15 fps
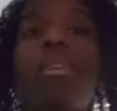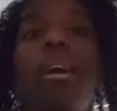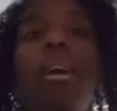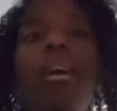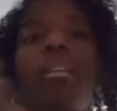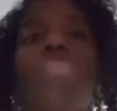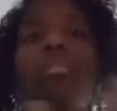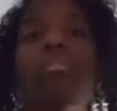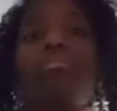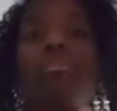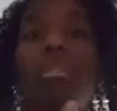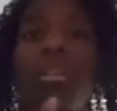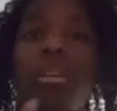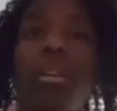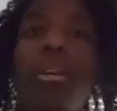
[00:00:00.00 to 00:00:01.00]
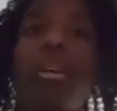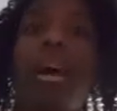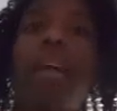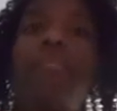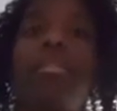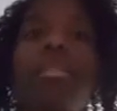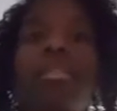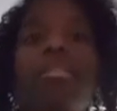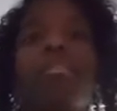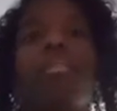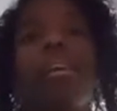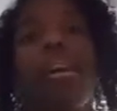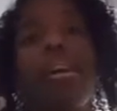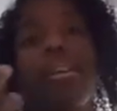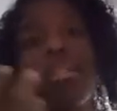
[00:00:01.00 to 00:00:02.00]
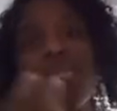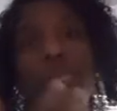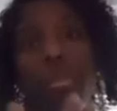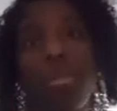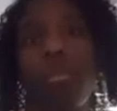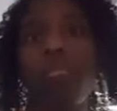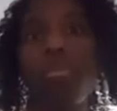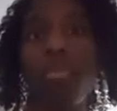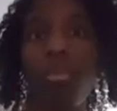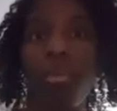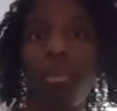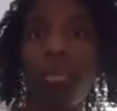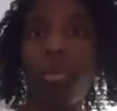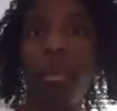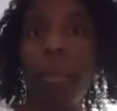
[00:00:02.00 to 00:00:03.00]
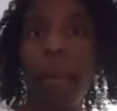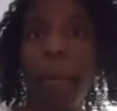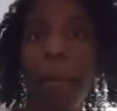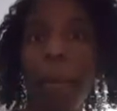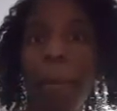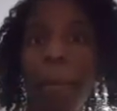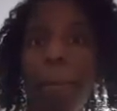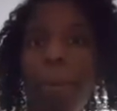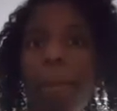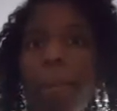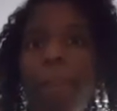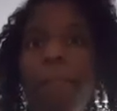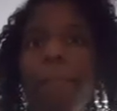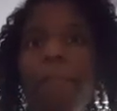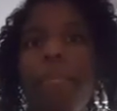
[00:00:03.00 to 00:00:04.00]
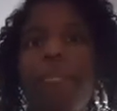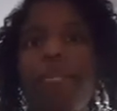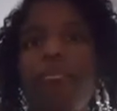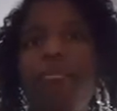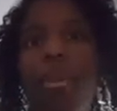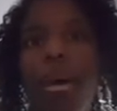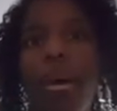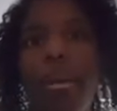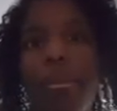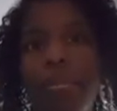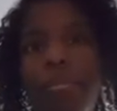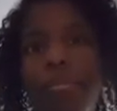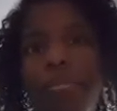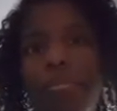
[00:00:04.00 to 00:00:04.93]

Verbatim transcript: that are literally having this dance with the moon. Right?